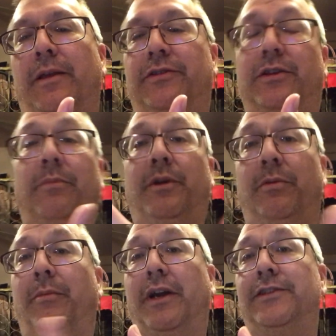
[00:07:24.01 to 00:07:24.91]
Some people
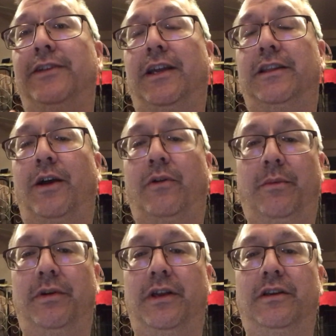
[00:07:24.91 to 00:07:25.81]
might say it that way,
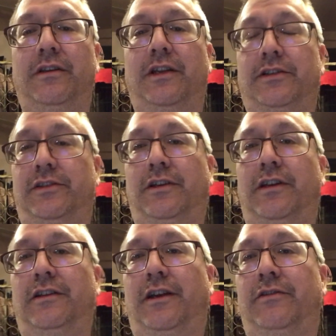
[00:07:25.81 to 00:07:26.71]
but that's
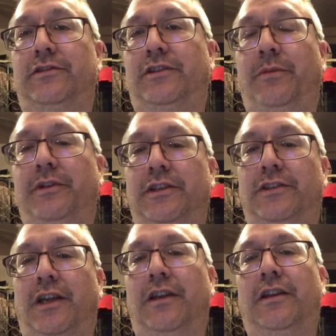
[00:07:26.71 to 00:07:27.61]
not how it's typically
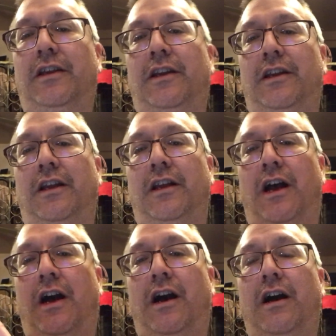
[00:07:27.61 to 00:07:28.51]
said.
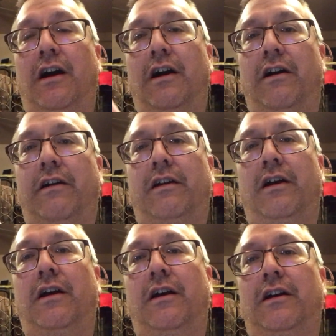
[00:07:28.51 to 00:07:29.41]

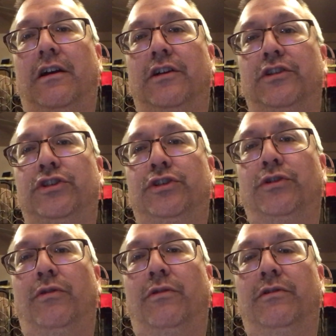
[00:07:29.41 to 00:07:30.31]

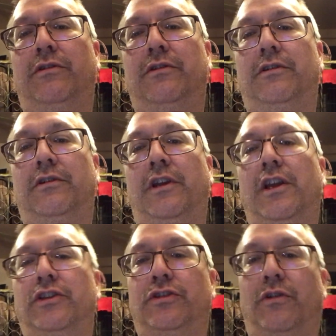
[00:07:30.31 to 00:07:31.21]
Ha-ra-sho.
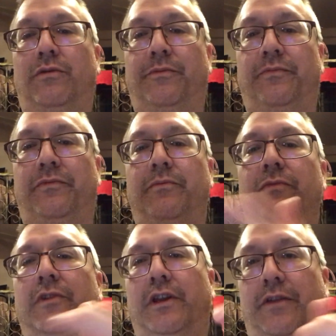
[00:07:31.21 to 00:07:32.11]
So,
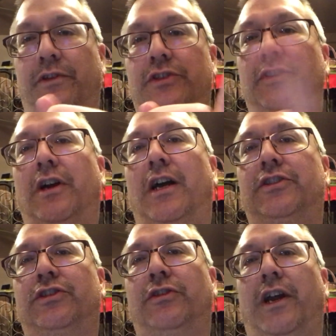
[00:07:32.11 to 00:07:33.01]
if it's not
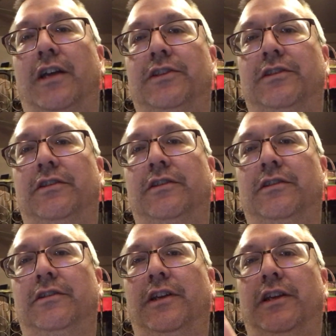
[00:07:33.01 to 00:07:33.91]
stressed,
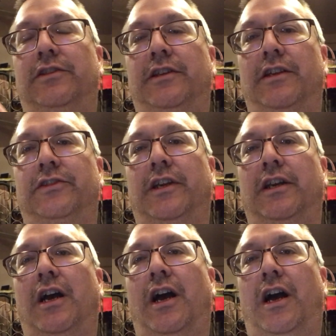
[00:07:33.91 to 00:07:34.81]
it sounds like
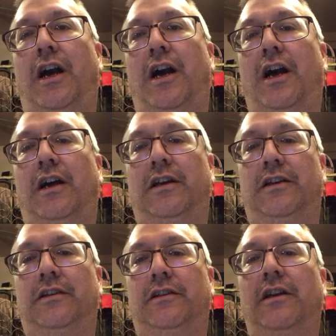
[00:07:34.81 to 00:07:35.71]
ah,
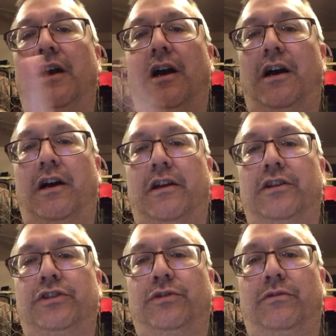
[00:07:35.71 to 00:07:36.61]

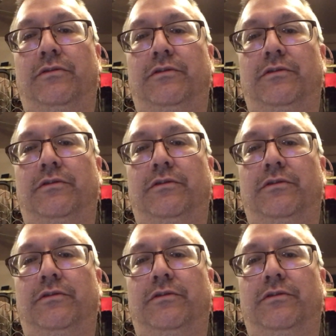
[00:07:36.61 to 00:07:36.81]
harasho.